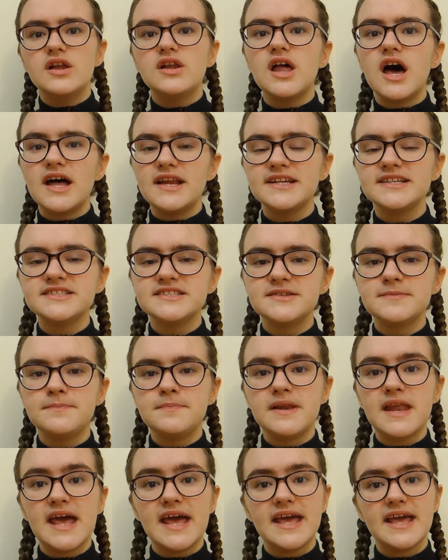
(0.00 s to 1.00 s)
Learning to
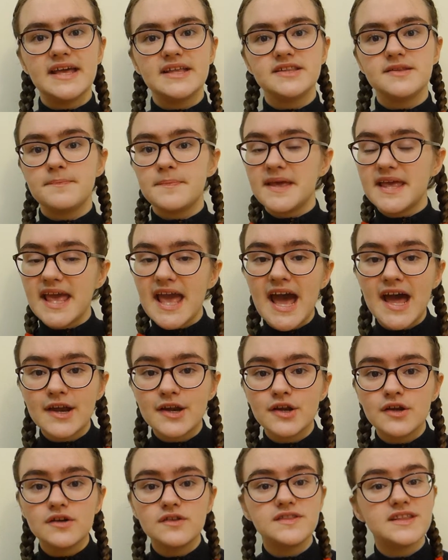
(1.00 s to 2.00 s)
play the
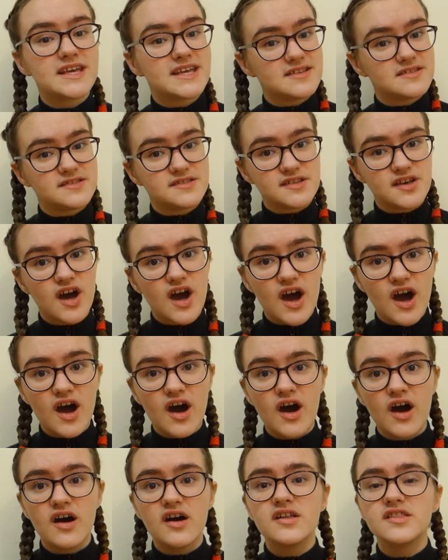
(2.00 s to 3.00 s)
piano, the
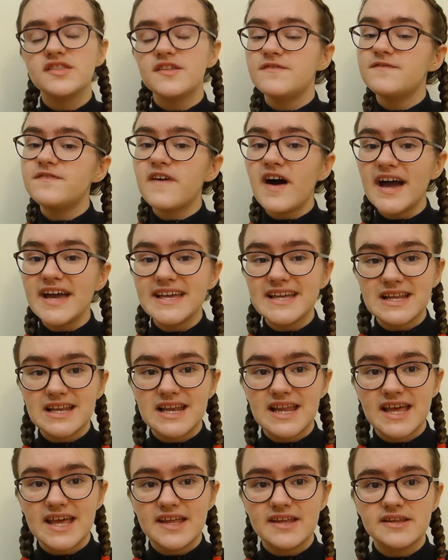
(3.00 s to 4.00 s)
guitar, the
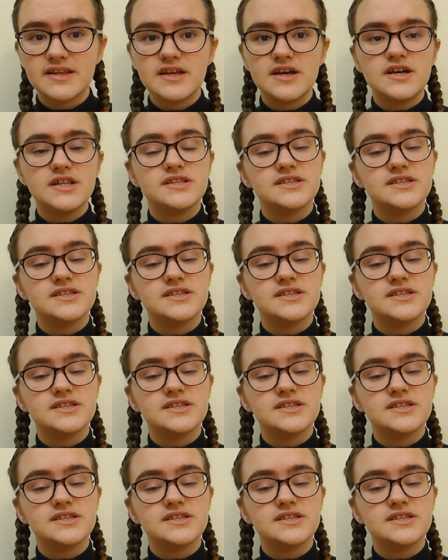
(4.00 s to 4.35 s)
violin,